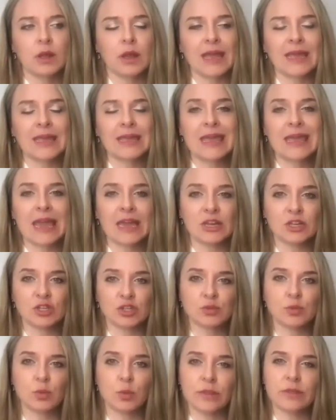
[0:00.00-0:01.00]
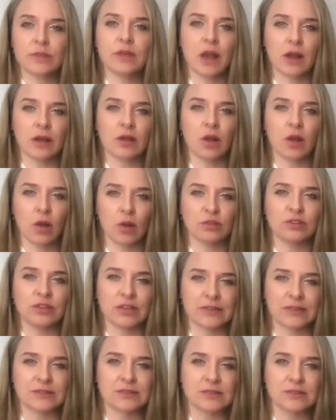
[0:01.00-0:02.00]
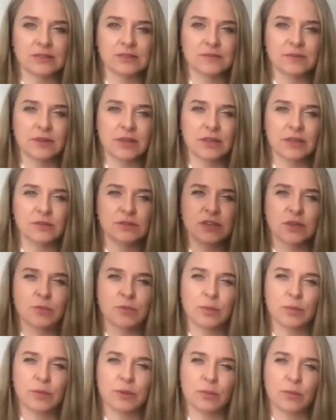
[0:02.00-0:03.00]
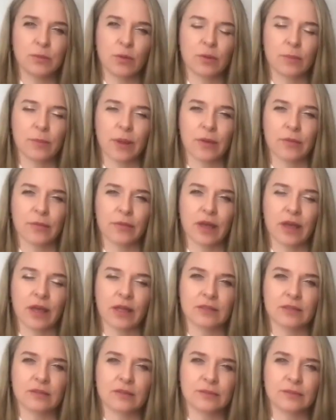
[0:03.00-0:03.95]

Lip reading: engage with young audience. Can you tell me a bit more about that?